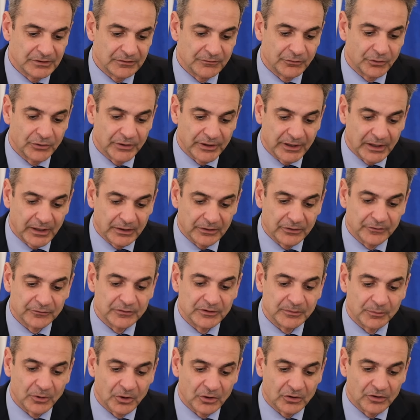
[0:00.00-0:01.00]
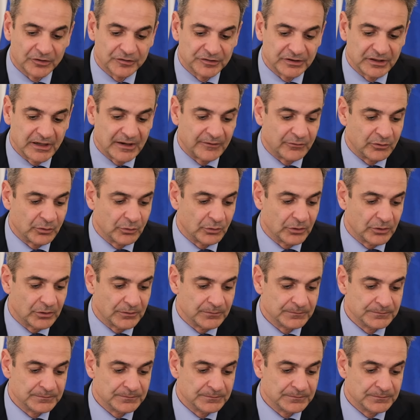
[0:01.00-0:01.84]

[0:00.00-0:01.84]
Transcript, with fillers: for the health of democracy everywhere.